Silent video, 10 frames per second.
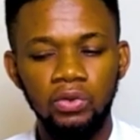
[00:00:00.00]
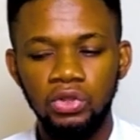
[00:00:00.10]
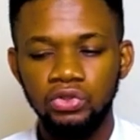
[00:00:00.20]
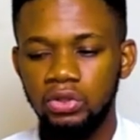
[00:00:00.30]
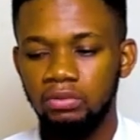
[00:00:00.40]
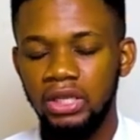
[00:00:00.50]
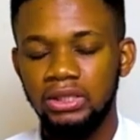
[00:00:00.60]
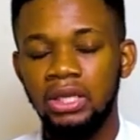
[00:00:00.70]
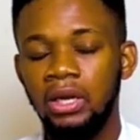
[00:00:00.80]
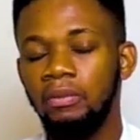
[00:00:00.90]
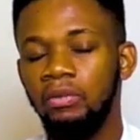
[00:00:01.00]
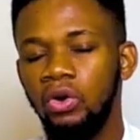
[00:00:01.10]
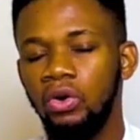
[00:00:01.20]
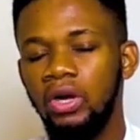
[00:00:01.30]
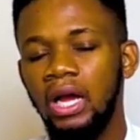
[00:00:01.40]
a wandering mind,
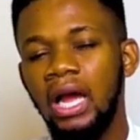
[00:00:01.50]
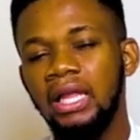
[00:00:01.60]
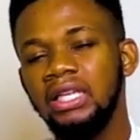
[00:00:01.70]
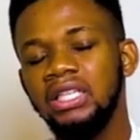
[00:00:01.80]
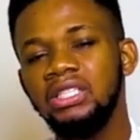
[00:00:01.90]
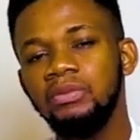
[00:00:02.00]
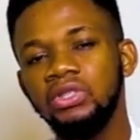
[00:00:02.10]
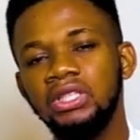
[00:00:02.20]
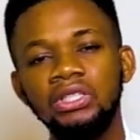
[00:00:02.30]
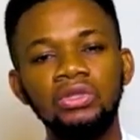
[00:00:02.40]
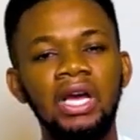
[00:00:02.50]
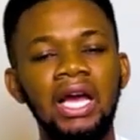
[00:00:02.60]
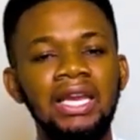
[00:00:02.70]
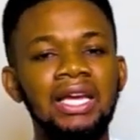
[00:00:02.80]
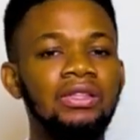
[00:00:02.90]
but I think it's important to
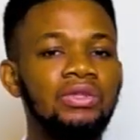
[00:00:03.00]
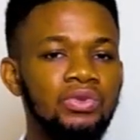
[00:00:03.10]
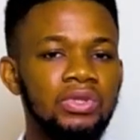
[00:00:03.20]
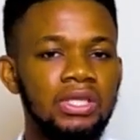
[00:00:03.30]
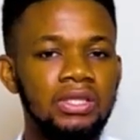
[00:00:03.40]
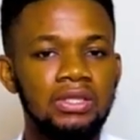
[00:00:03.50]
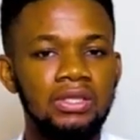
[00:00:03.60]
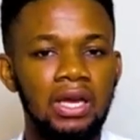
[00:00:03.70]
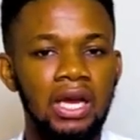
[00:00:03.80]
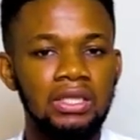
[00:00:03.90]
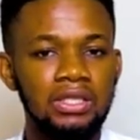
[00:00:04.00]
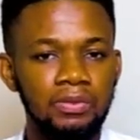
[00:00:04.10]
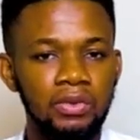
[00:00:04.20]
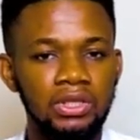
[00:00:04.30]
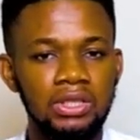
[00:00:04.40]
highlight two things at this
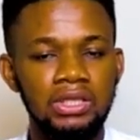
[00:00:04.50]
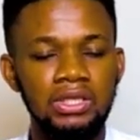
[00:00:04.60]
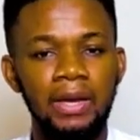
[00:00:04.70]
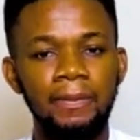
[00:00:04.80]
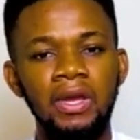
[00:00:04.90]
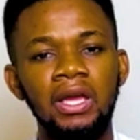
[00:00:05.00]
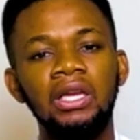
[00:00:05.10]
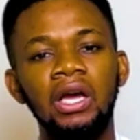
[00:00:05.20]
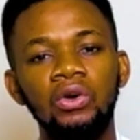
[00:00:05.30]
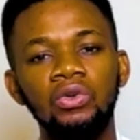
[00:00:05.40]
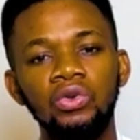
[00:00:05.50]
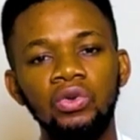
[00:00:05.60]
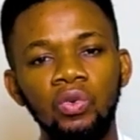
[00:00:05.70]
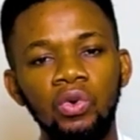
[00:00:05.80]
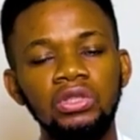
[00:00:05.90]
point in time. Now,
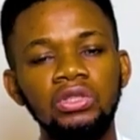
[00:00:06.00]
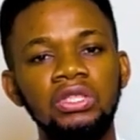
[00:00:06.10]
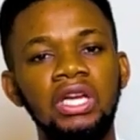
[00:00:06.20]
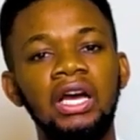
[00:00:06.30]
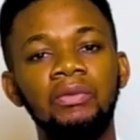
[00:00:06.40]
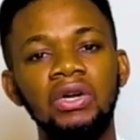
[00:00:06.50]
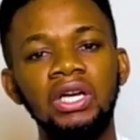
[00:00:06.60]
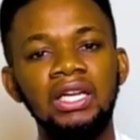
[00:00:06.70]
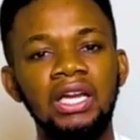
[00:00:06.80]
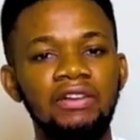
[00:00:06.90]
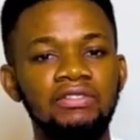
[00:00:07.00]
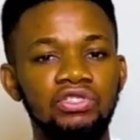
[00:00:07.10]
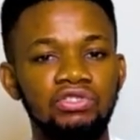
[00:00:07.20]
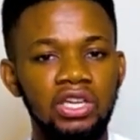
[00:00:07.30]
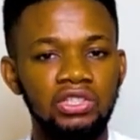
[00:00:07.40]
one can have
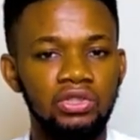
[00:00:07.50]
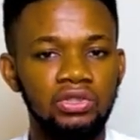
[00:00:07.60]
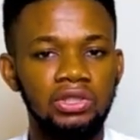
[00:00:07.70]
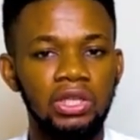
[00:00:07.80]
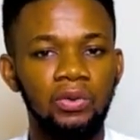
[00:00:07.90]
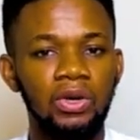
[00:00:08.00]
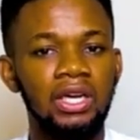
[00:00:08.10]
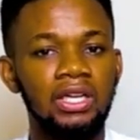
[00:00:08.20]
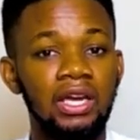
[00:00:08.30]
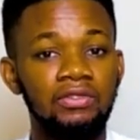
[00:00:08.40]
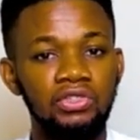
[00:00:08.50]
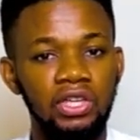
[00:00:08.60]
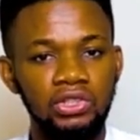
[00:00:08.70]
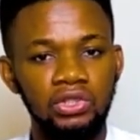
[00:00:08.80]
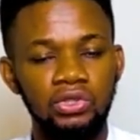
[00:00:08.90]
distractions and one can have
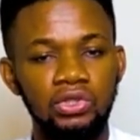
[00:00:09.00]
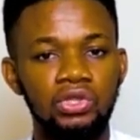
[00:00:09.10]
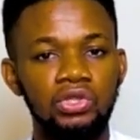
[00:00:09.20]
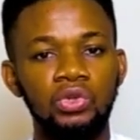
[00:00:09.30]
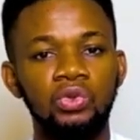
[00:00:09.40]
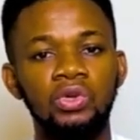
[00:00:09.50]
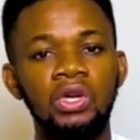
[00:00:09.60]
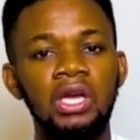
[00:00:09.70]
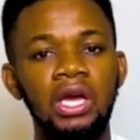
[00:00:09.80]
tractions. So,